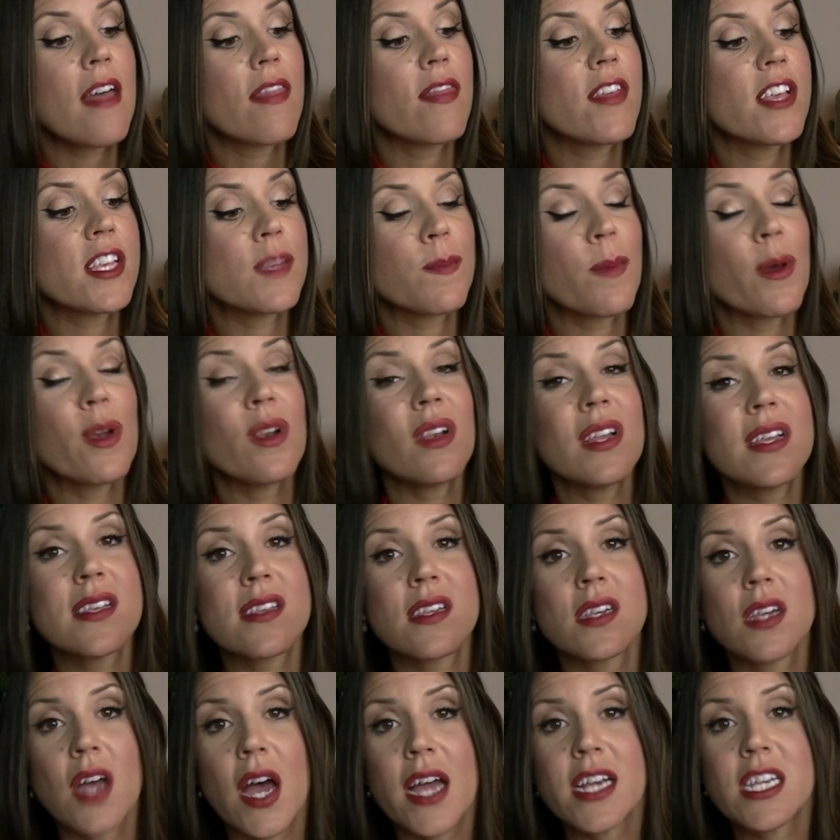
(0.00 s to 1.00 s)
This bottle
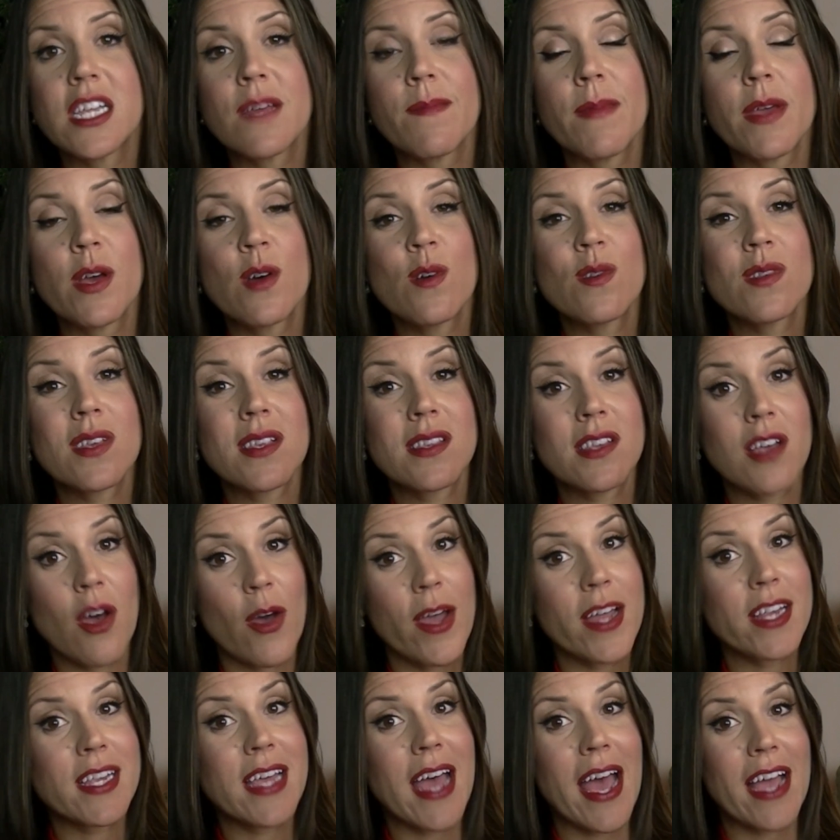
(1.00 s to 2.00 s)
is 90 mils. It's
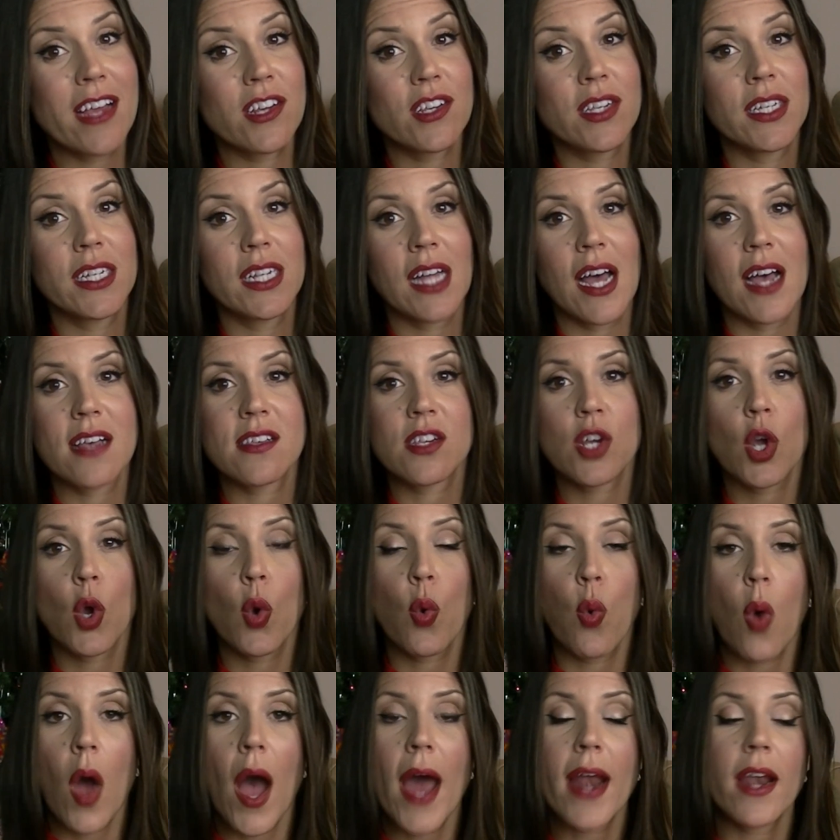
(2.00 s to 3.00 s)
going to actually last
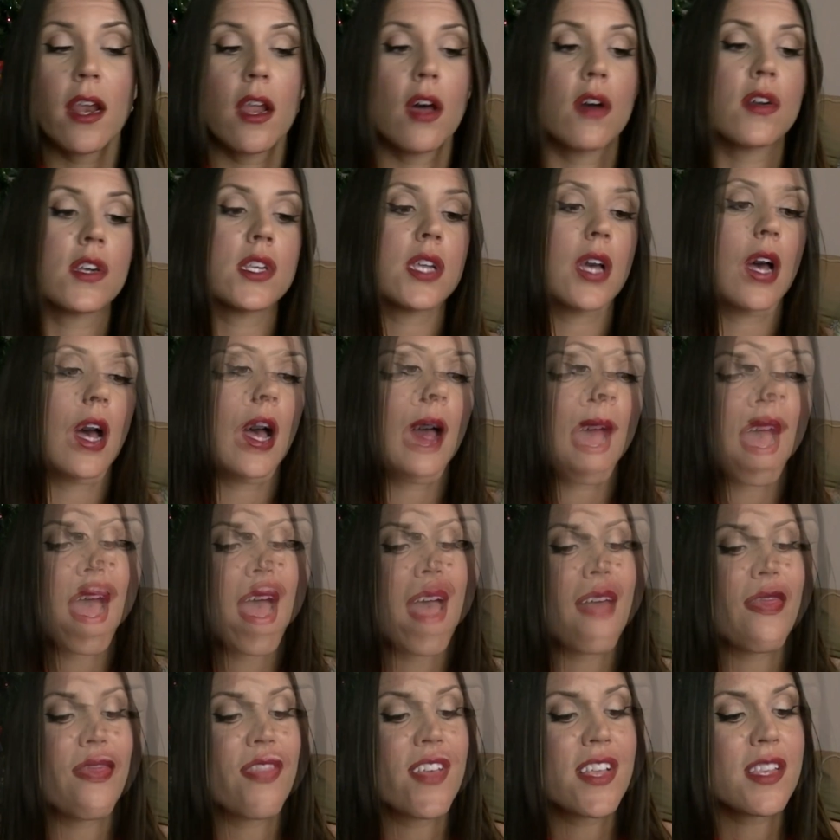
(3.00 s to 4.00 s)
quite a long time
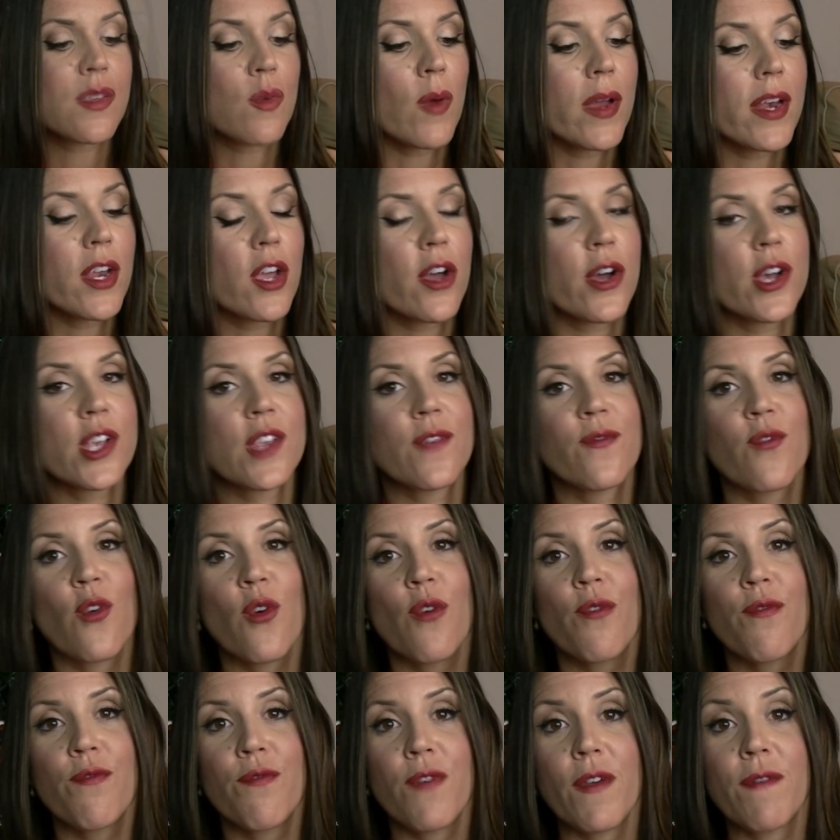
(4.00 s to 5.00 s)
and this one goes
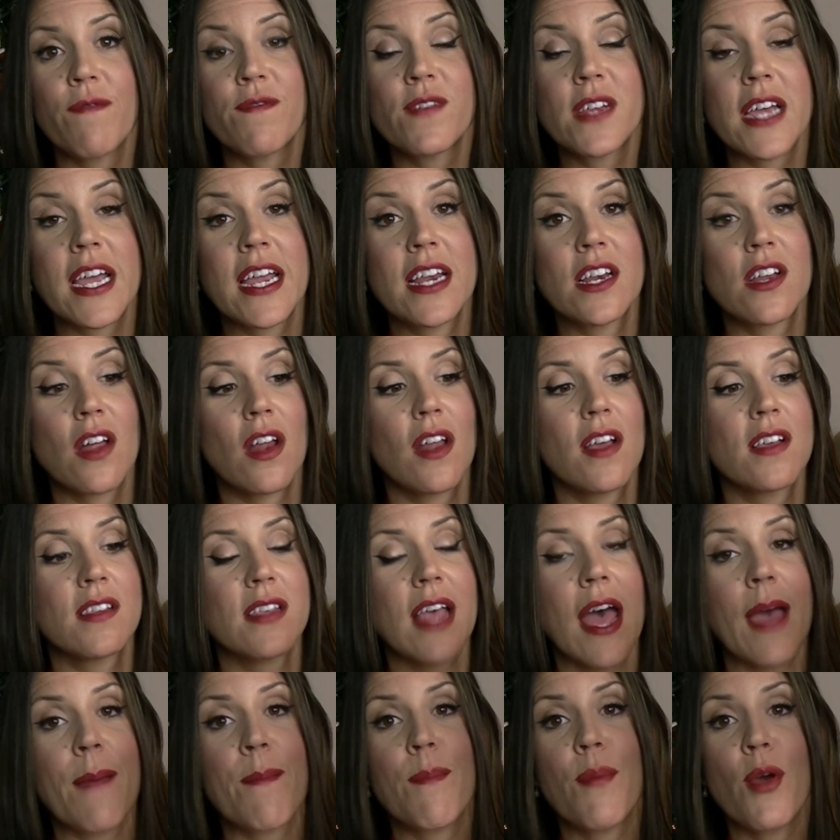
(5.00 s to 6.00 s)
for
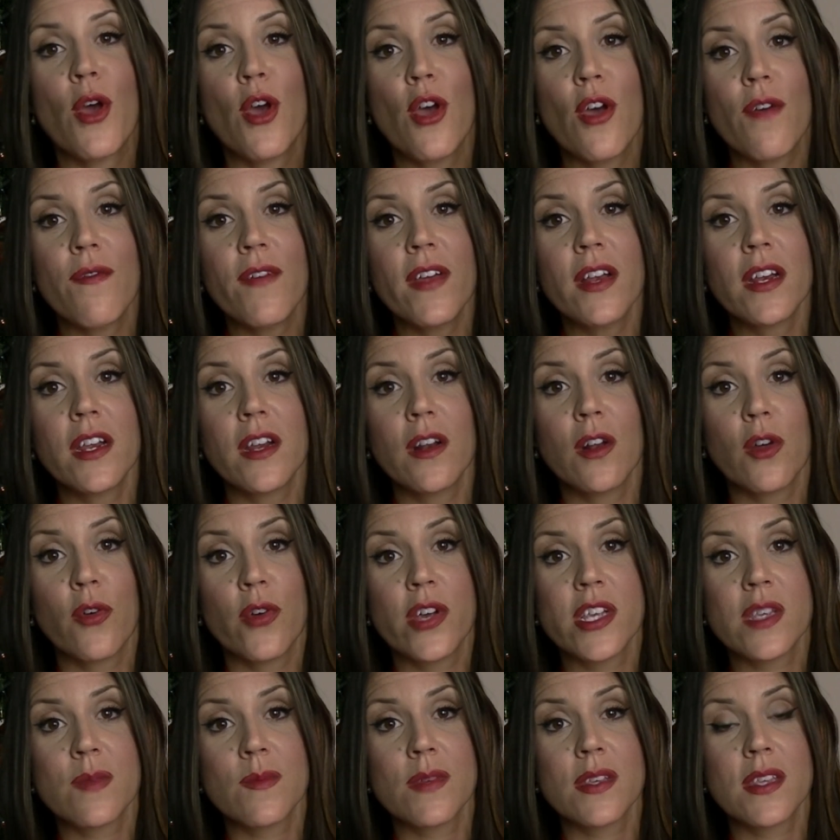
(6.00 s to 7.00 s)
$15, a perfect little
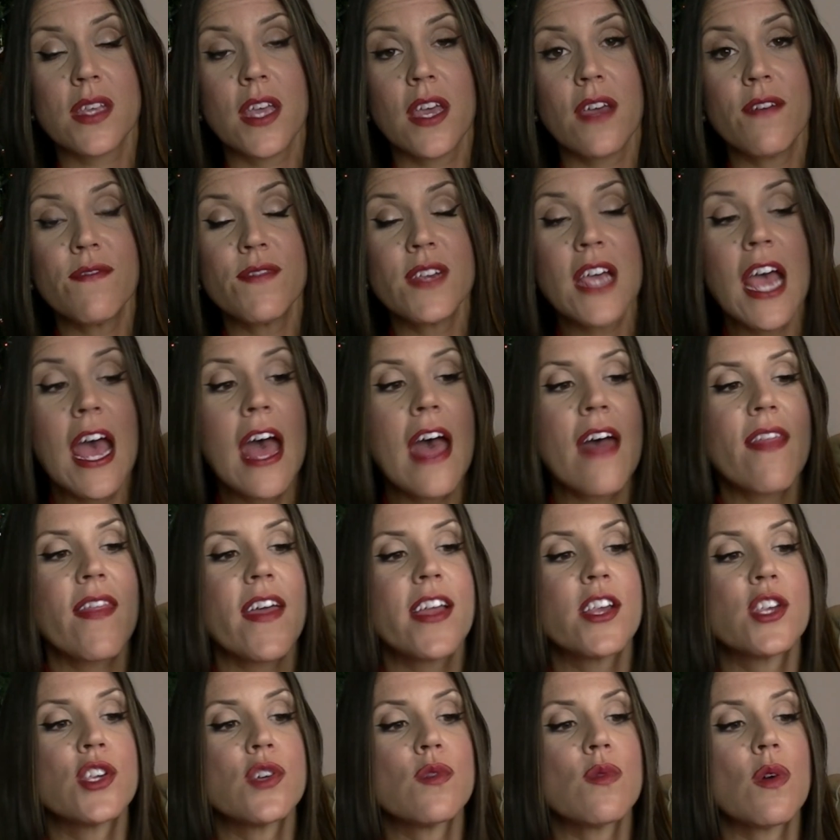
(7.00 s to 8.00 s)
Christmas gift.
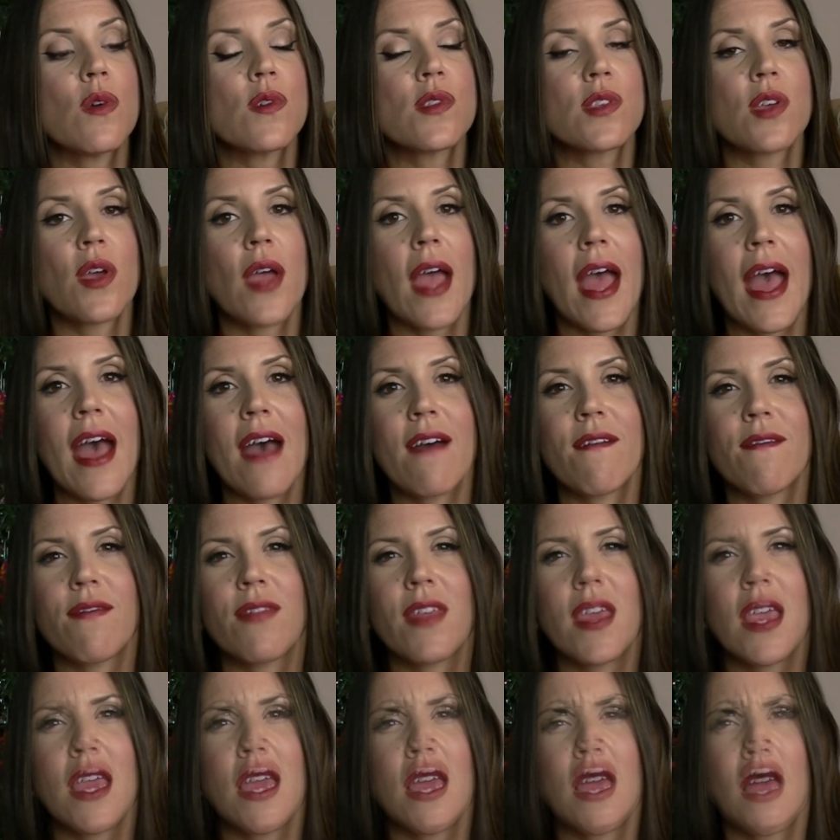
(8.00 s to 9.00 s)
They do also
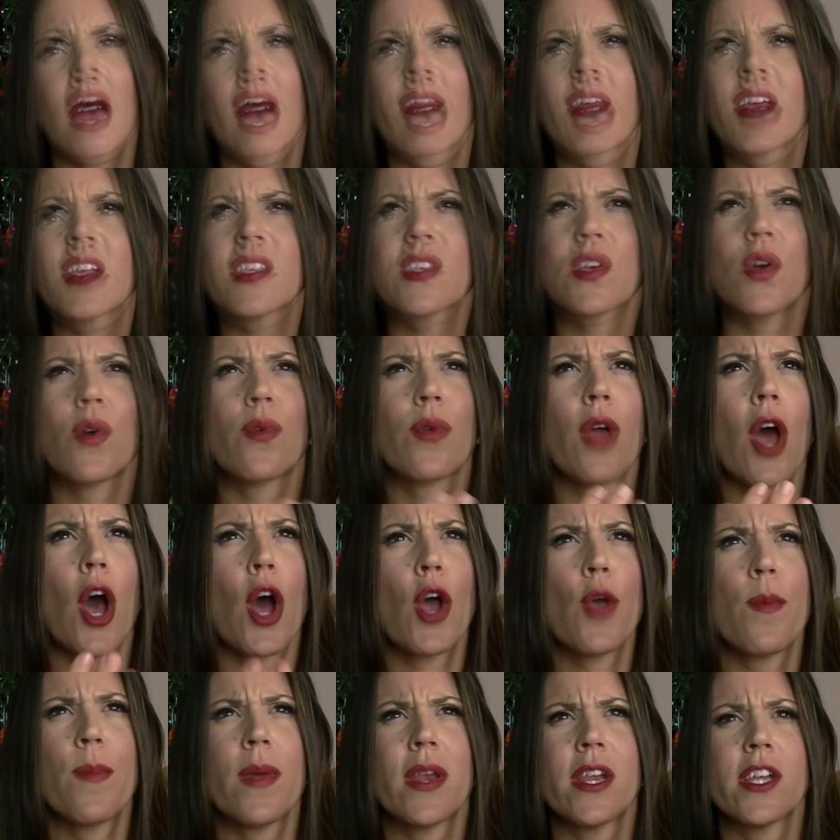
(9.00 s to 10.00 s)
have the, I think it's called
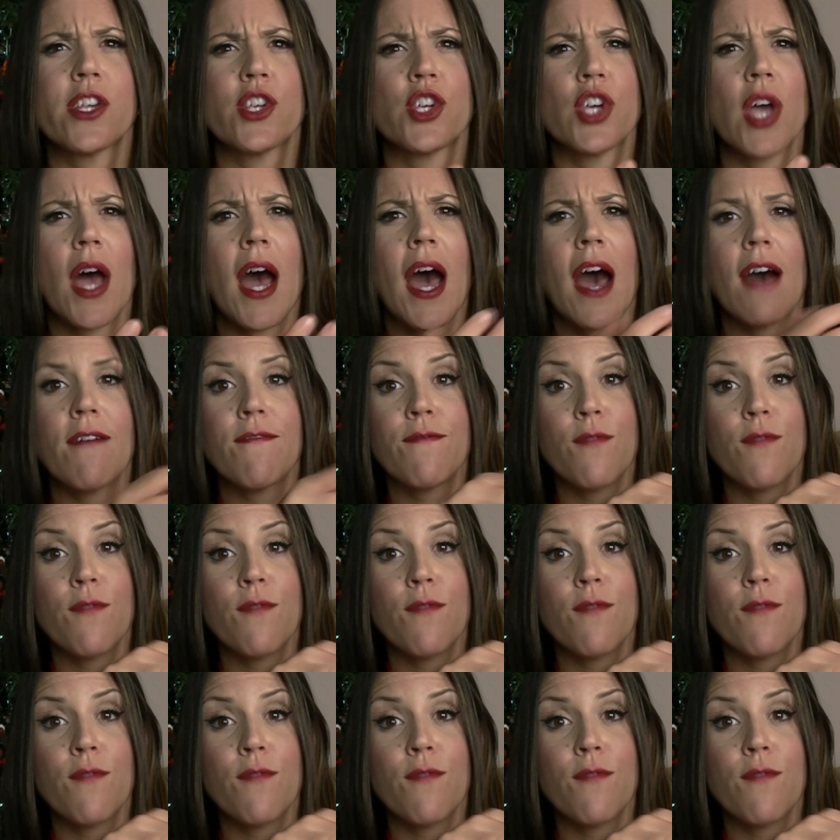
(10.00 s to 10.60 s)
Hope in a Jar